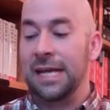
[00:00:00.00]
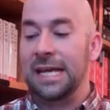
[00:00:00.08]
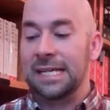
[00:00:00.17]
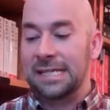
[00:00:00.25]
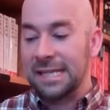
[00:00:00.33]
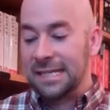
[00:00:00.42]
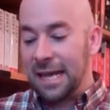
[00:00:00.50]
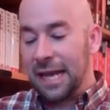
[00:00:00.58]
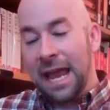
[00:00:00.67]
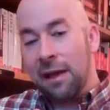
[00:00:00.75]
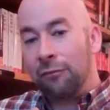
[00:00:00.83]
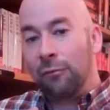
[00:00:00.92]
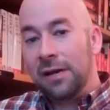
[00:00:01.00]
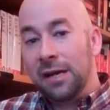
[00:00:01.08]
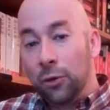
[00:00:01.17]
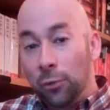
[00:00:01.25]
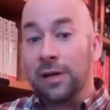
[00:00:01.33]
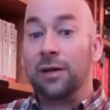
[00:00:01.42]
is to take every
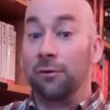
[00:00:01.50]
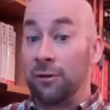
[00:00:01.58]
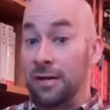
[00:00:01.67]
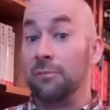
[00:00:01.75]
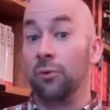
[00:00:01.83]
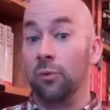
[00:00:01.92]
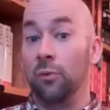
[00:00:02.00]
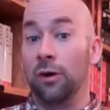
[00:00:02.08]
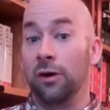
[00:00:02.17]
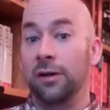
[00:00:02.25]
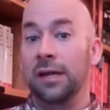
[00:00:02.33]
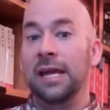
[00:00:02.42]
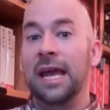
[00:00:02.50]
Greek or Hebrew word